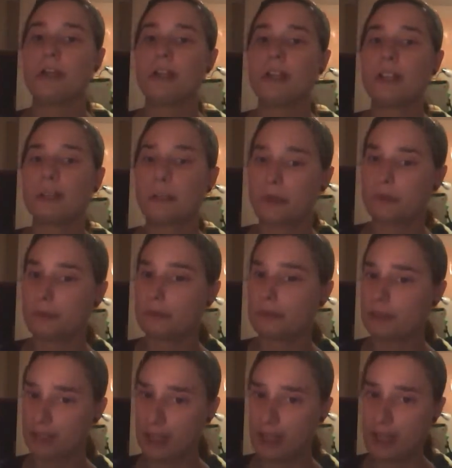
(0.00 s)
lilac, purple,
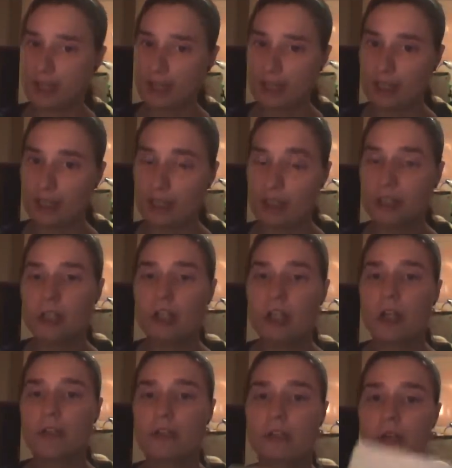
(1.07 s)
and khaki.
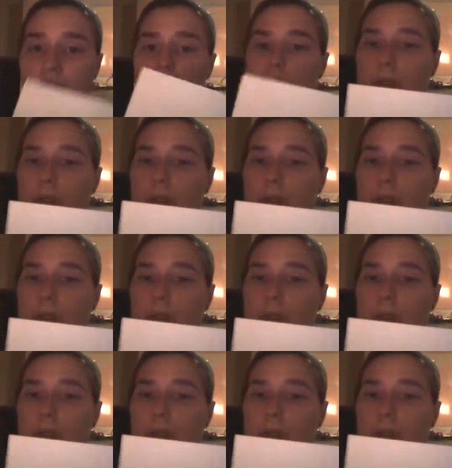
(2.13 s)
So